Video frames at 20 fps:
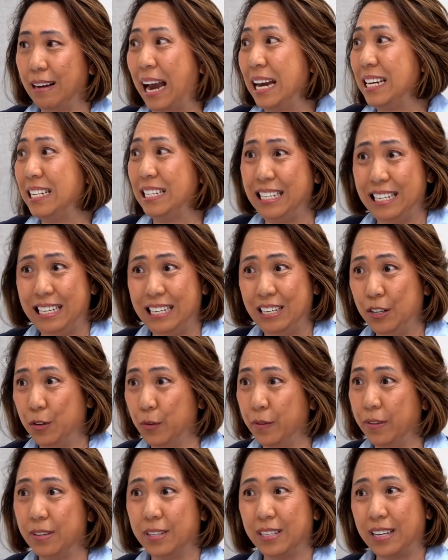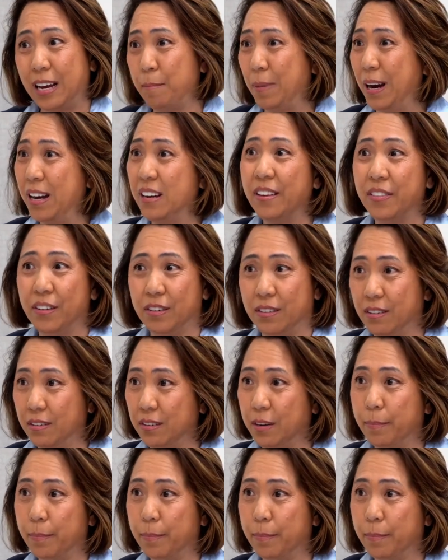IT or they're designed by another